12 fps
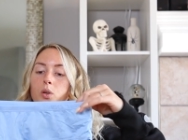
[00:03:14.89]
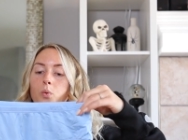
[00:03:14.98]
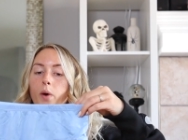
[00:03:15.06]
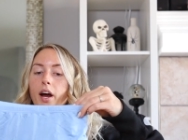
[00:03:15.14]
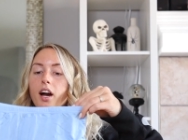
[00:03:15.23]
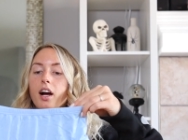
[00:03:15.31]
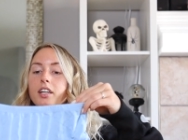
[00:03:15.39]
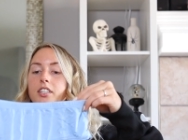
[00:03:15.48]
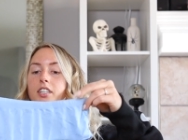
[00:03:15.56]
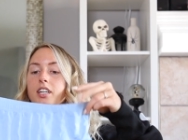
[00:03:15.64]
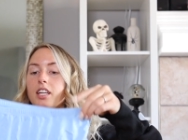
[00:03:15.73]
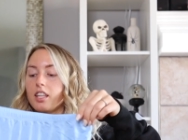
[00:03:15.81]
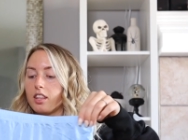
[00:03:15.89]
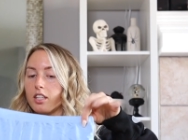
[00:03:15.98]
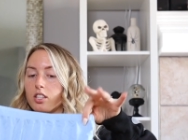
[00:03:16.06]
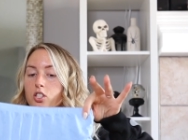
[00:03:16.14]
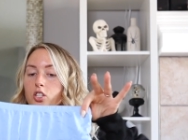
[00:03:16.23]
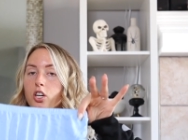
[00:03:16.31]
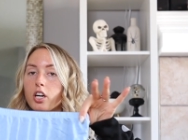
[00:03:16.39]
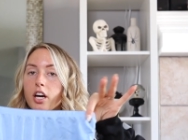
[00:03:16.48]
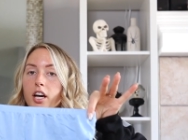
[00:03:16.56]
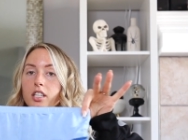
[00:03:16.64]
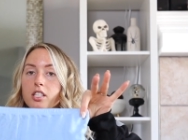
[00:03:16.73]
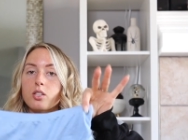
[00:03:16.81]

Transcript: can wear underneath the skirt,